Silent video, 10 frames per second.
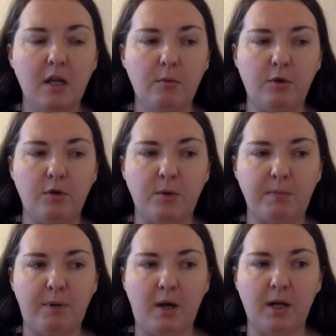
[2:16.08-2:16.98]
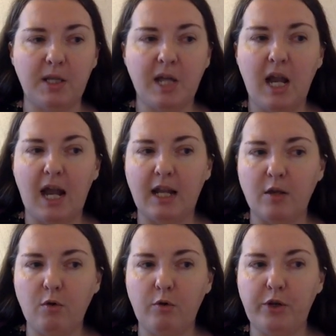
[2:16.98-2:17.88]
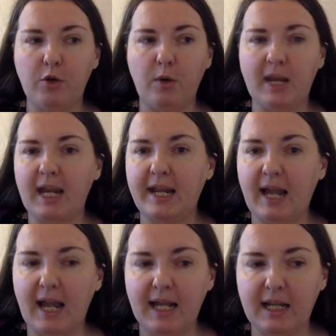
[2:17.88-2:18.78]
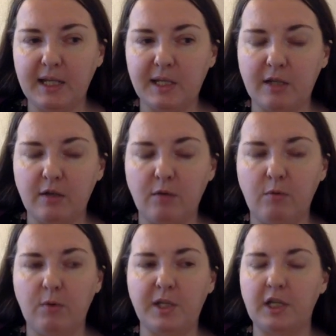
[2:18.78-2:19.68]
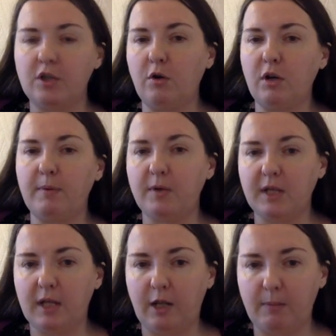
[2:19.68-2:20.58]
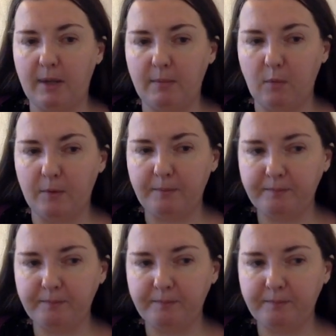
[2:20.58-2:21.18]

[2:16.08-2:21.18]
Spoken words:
with those parts, and I go through and I kind of highlight certain quotes and I talk about it a little bit more,